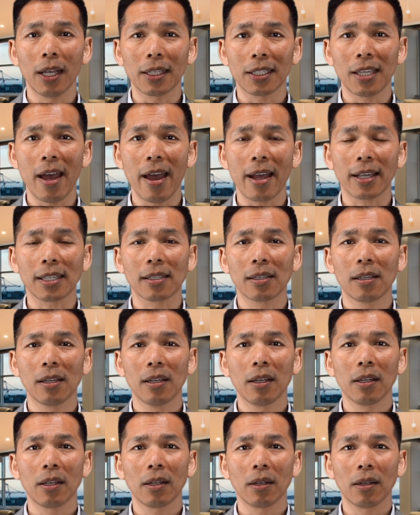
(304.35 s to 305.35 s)
attacks
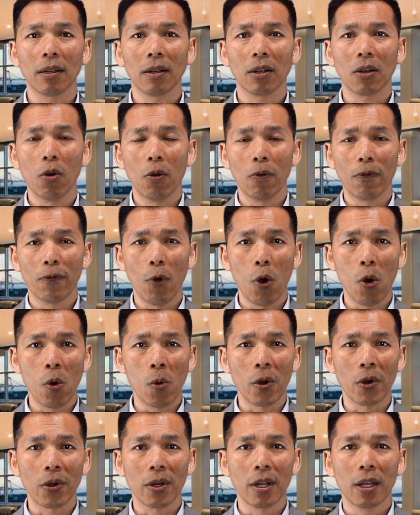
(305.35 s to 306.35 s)
going
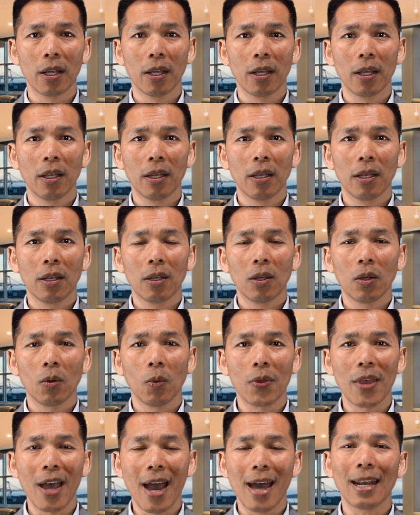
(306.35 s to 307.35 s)
forward.
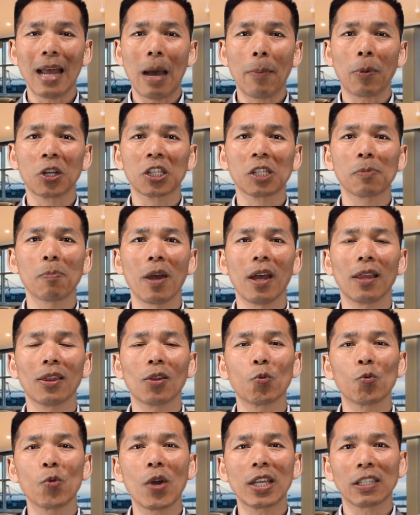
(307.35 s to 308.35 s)
With that, I'm going to spend
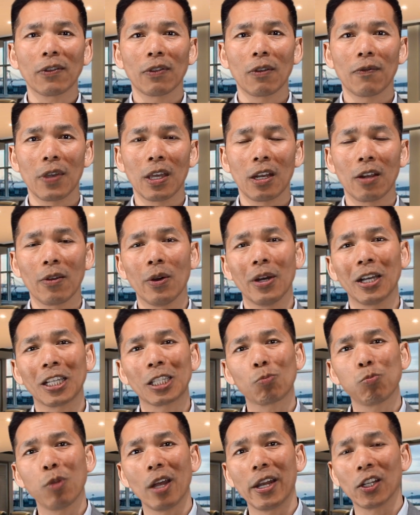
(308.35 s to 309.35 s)
the rest of the video
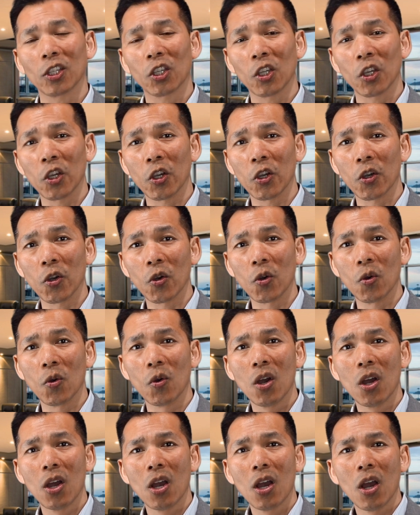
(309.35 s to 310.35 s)
explaining to
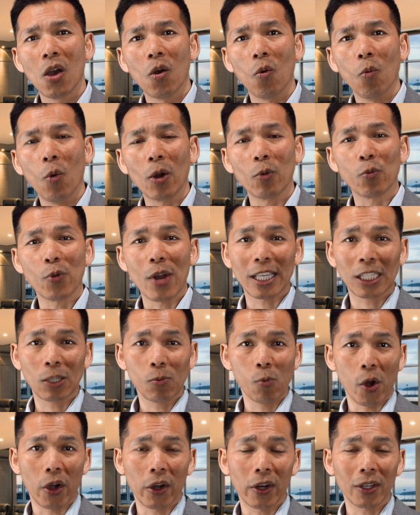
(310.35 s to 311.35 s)
you what
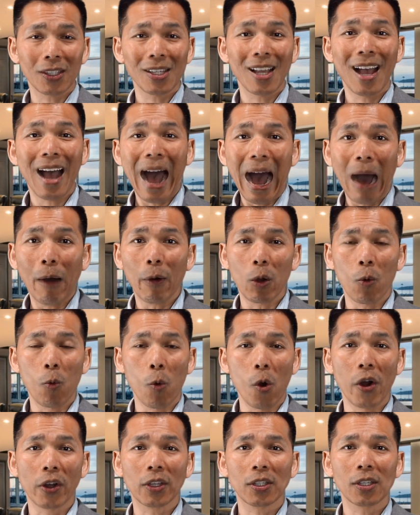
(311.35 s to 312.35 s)
ransomware is, how it
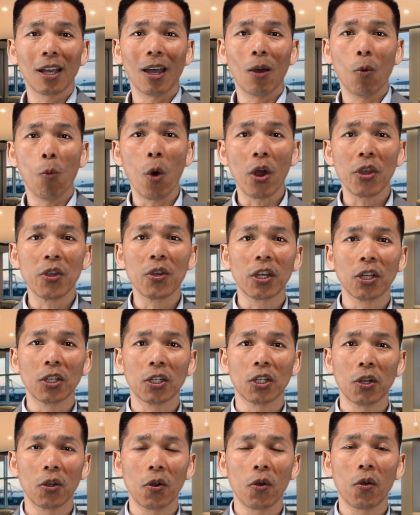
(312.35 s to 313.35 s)
works, and what you can
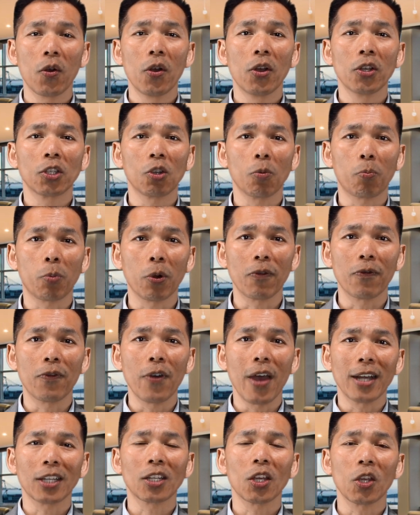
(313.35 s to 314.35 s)
do to
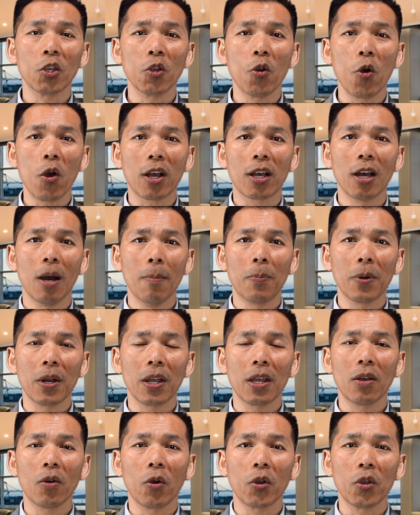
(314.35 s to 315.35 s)
prevent your
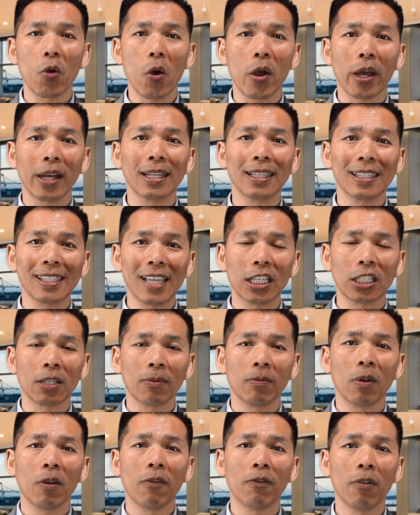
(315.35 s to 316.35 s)
company or your
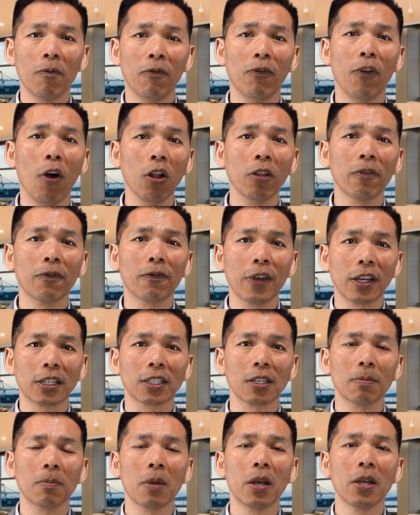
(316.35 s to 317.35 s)
organization from falling
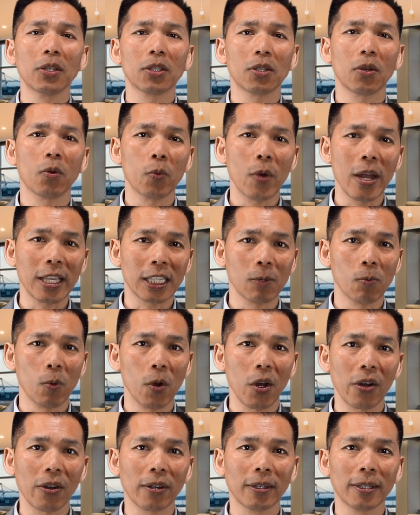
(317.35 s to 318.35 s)
victim to
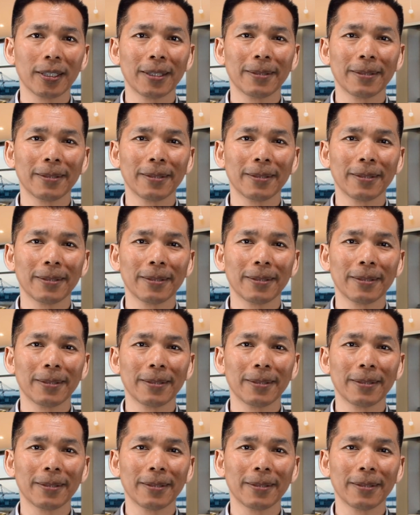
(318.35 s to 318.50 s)
ransomware.